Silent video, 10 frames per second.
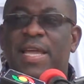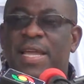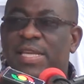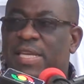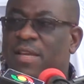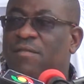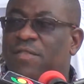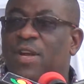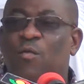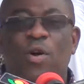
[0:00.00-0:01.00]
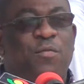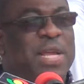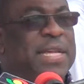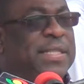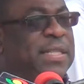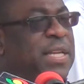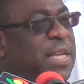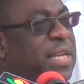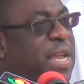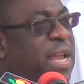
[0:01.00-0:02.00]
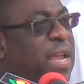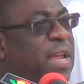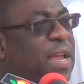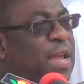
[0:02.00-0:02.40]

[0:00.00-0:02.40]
in delivering what we are seeing here